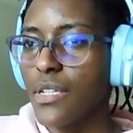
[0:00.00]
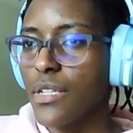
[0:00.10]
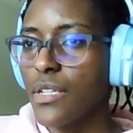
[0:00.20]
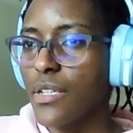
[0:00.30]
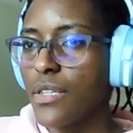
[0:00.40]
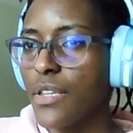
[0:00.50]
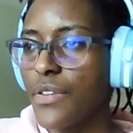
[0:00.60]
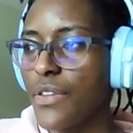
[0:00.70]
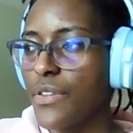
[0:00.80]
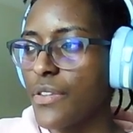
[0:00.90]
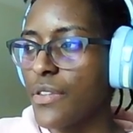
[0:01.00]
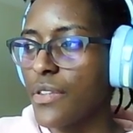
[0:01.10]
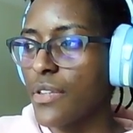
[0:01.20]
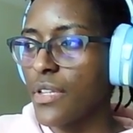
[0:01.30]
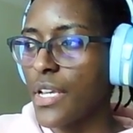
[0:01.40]
this is
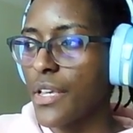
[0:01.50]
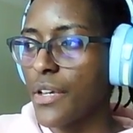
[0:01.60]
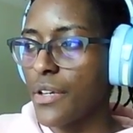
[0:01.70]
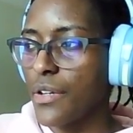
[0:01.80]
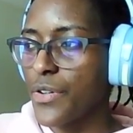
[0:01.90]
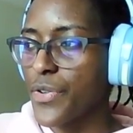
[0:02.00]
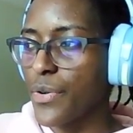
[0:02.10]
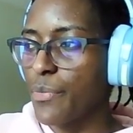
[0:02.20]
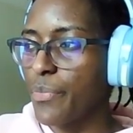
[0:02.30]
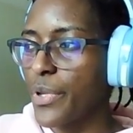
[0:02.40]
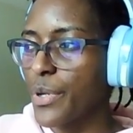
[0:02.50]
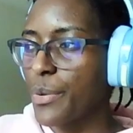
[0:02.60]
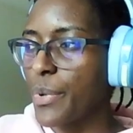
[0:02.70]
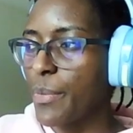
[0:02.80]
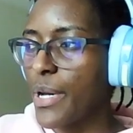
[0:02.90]
like a short
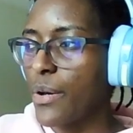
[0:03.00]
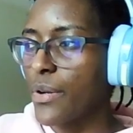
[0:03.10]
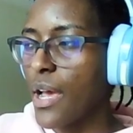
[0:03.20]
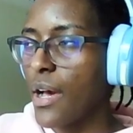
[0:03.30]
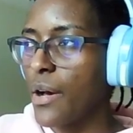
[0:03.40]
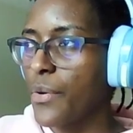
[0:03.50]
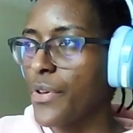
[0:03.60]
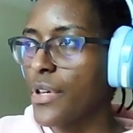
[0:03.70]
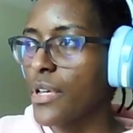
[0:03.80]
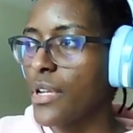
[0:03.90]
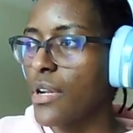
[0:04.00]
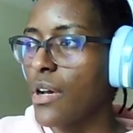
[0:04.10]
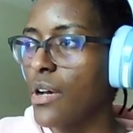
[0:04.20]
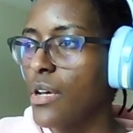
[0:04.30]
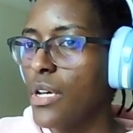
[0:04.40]
blurb about how you can
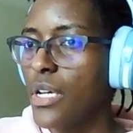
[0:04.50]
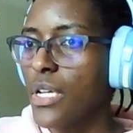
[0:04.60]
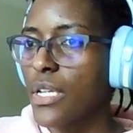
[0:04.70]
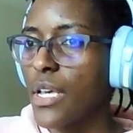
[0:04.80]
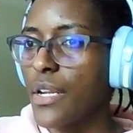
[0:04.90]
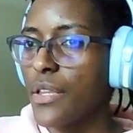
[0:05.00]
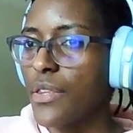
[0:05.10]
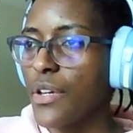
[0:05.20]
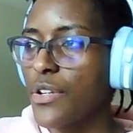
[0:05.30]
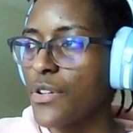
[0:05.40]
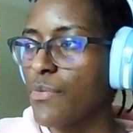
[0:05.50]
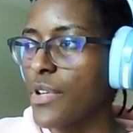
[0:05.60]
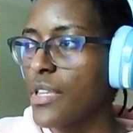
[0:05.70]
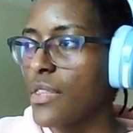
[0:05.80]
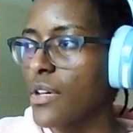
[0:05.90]
get in touch with the